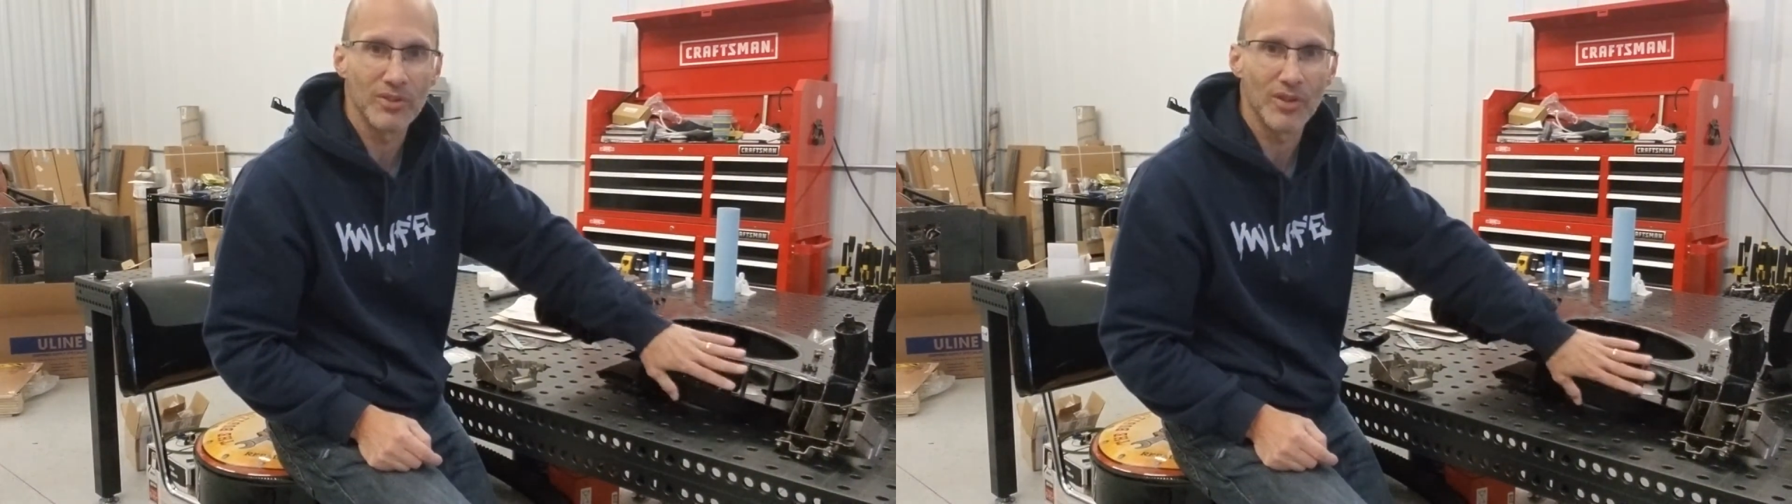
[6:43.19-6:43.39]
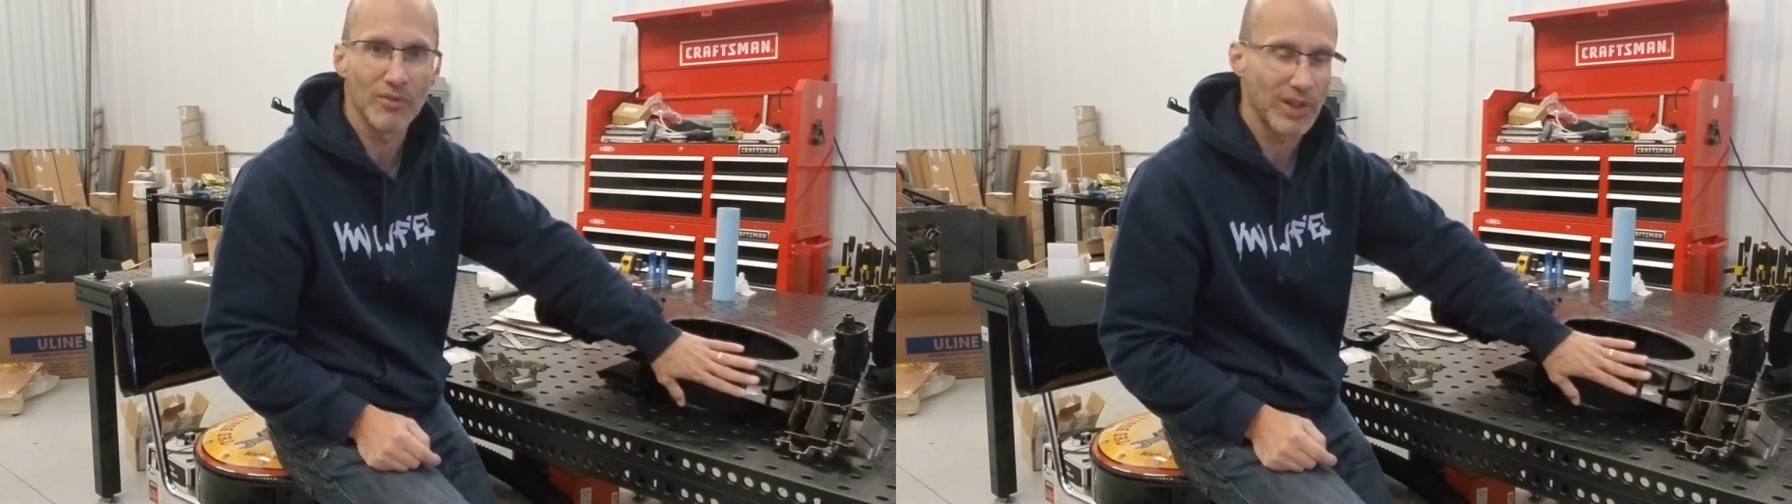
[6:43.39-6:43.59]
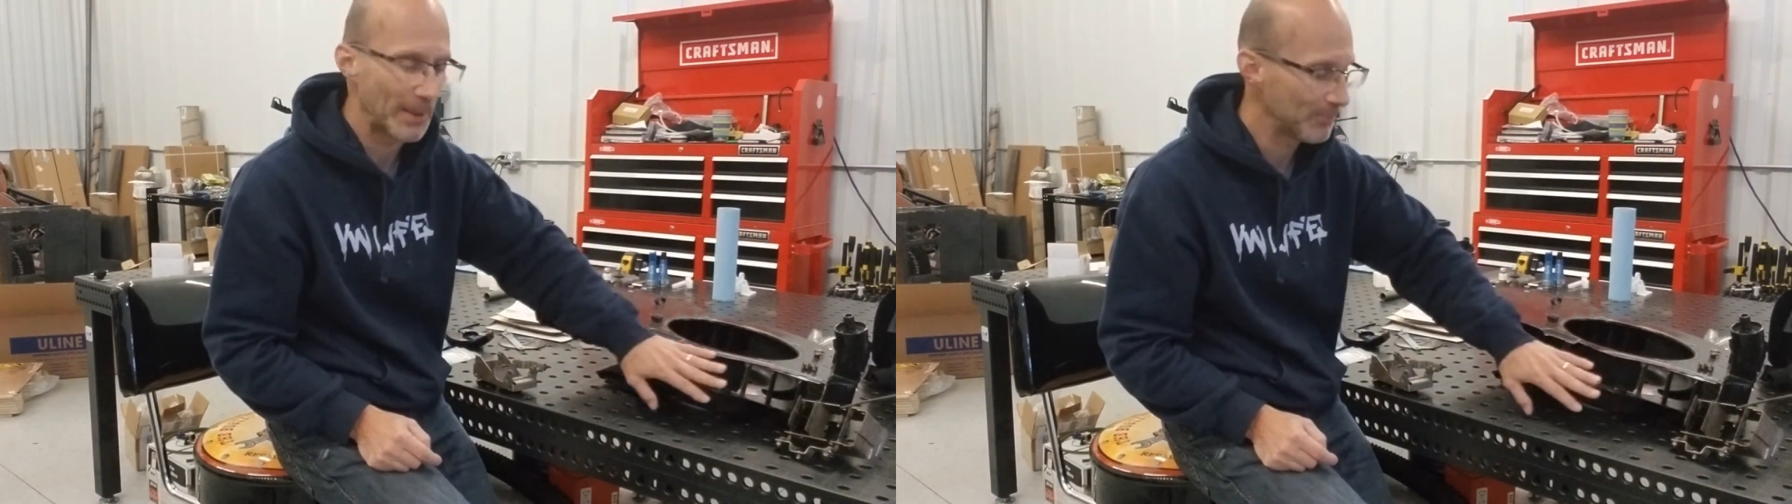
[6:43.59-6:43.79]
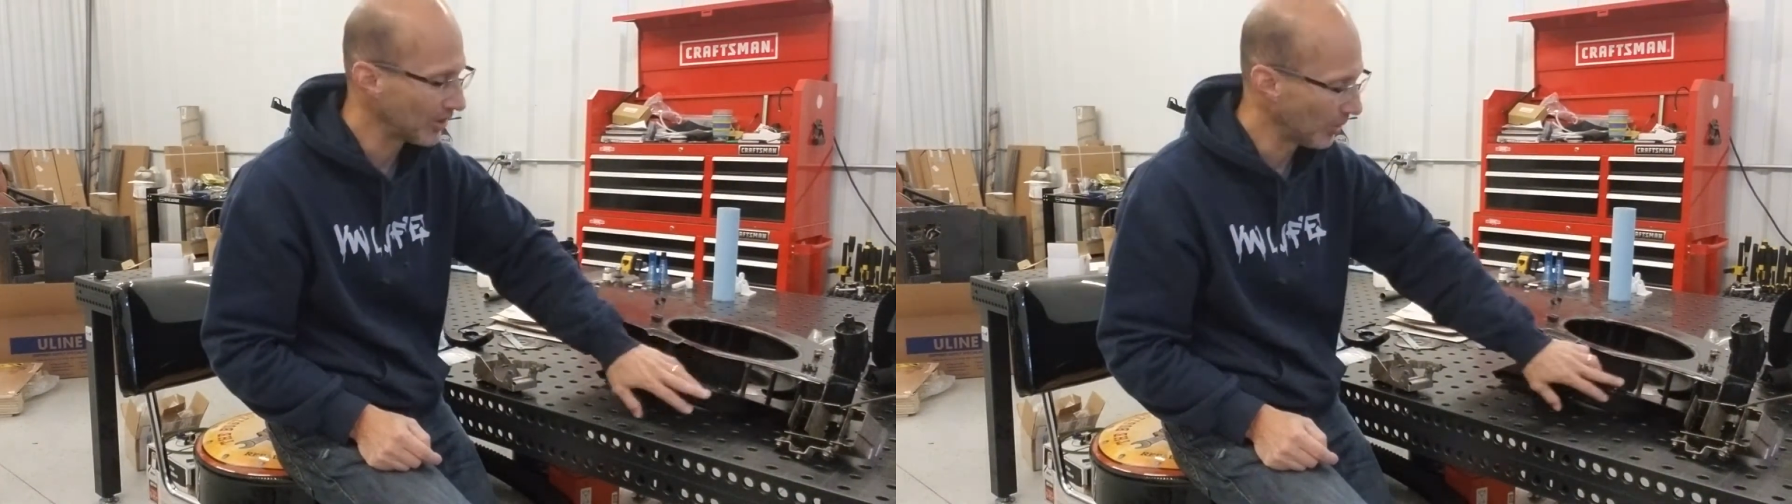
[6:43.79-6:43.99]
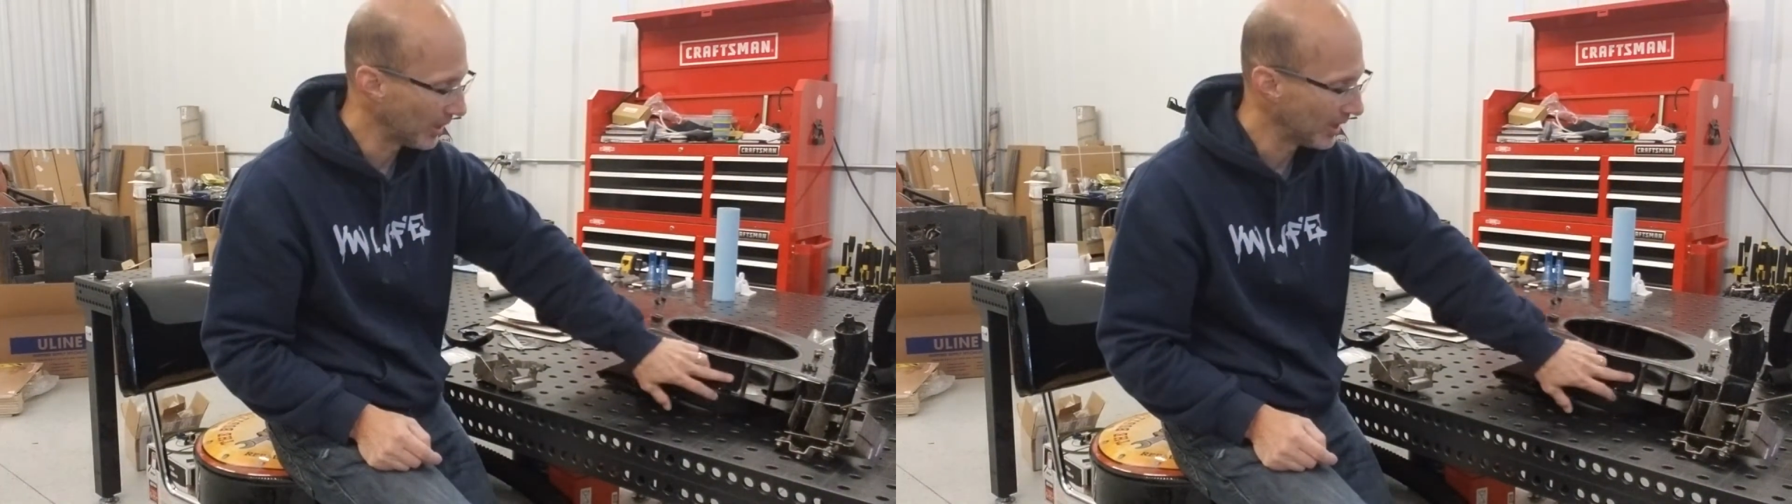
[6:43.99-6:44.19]
so the flaps
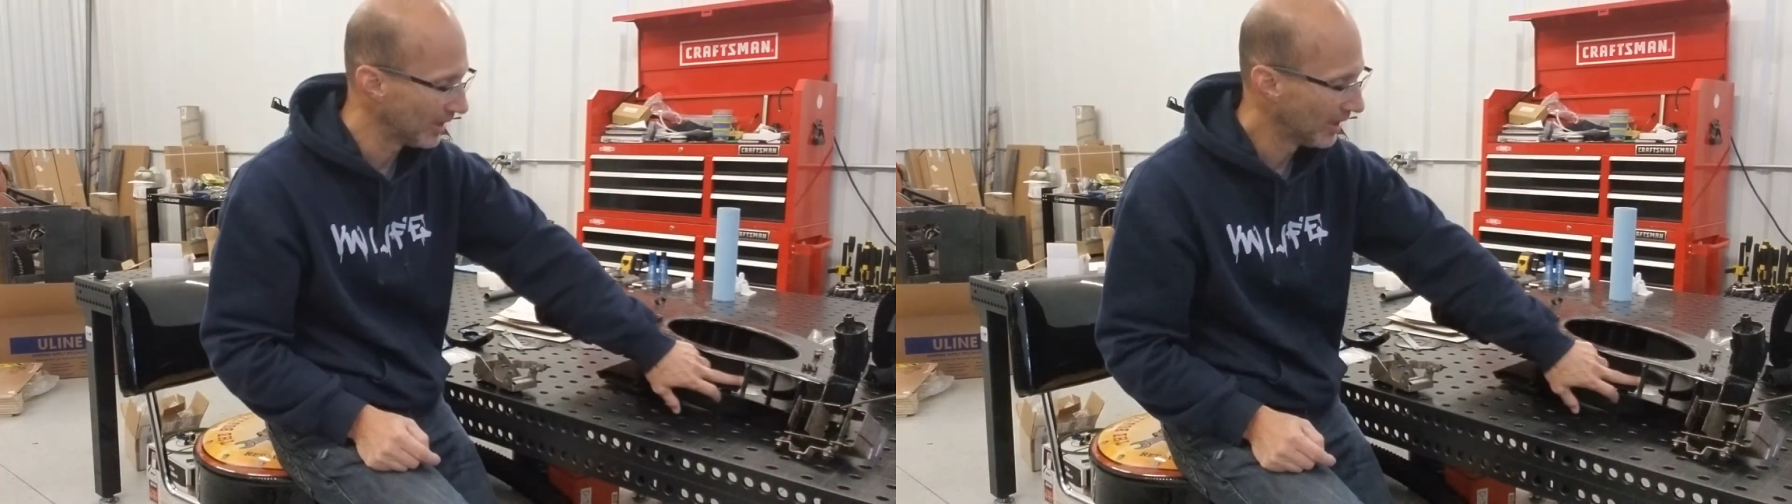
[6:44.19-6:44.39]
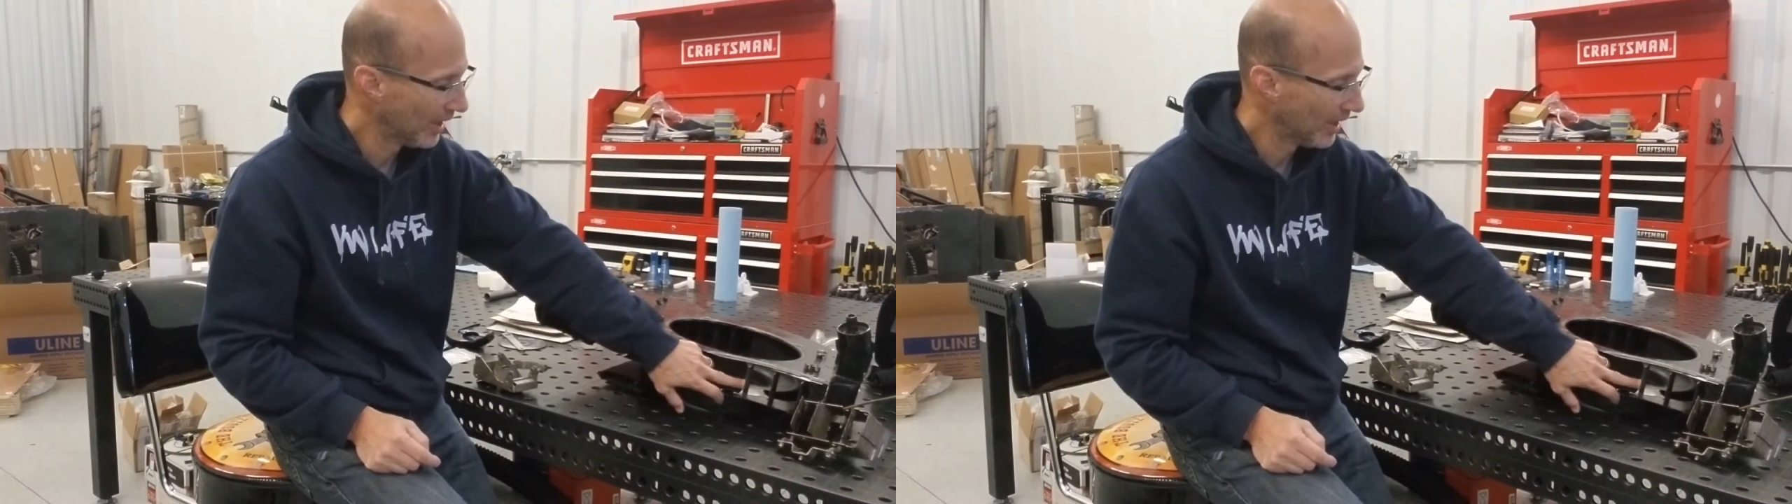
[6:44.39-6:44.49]
go in